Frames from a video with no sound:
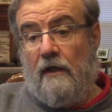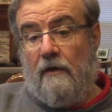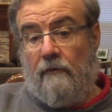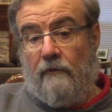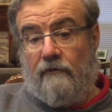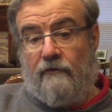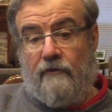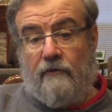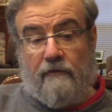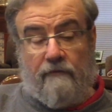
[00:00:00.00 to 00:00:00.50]

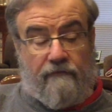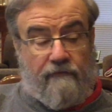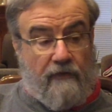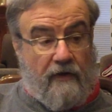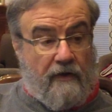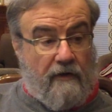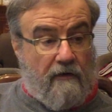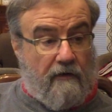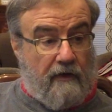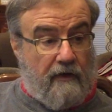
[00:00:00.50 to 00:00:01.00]
which you can
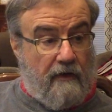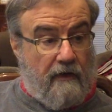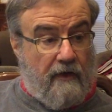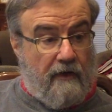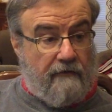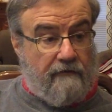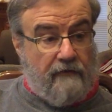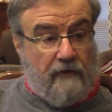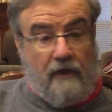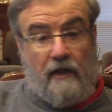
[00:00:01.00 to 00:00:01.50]
find
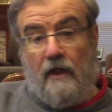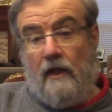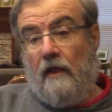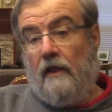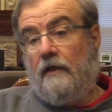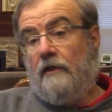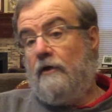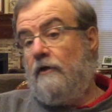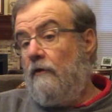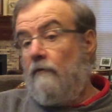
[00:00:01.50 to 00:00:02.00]
archaeologically.
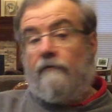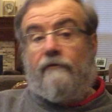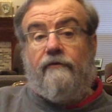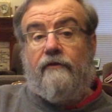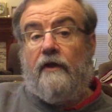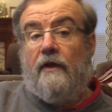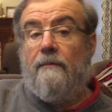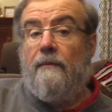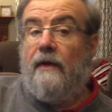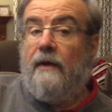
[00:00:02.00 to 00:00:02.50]
You don't
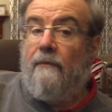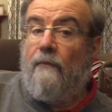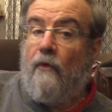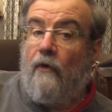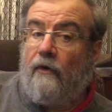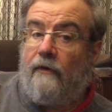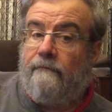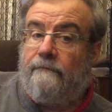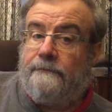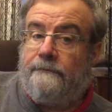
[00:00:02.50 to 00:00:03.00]
see them anymore.